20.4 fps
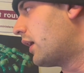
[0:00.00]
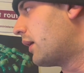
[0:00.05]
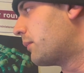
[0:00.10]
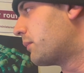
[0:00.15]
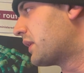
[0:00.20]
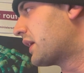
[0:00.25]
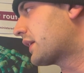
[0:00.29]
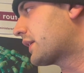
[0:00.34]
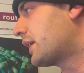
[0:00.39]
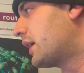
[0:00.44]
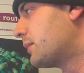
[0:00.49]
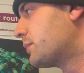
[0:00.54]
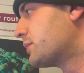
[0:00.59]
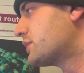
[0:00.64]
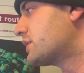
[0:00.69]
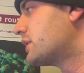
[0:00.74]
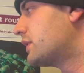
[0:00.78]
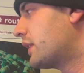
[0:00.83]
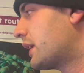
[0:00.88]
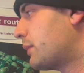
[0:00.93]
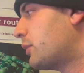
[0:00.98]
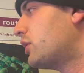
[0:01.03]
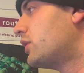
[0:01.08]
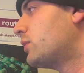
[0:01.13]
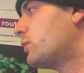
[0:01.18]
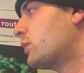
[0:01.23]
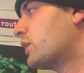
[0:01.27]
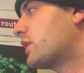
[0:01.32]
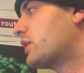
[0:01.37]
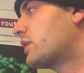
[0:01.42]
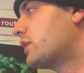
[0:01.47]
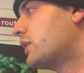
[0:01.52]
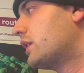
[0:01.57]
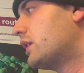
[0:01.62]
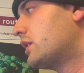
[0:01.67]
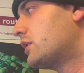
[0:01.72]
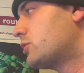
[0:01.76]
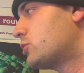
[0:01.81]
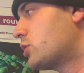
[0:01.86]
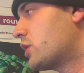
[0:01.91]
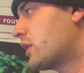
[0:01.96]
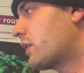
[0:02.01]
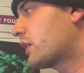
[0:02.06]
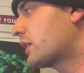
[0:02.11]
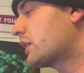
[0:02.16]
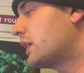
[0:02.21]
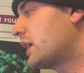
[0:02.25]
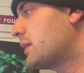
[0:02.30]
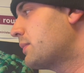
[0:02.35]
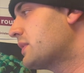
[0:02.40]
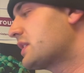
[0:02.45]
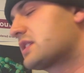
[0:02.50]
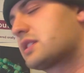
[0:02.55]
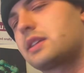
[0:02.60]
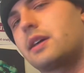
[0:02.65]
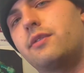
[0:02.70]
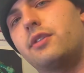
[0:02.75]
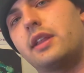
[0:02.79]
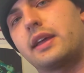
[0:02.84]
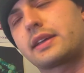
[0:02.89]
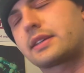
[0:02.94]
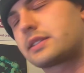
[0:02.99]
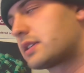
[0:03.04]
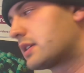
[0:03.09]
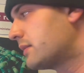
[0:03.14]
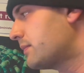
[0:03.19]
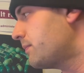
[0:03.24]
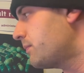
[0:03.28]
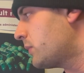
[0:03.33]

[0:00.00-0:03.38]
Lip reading: It comes labeled with the generic name, cephalexin.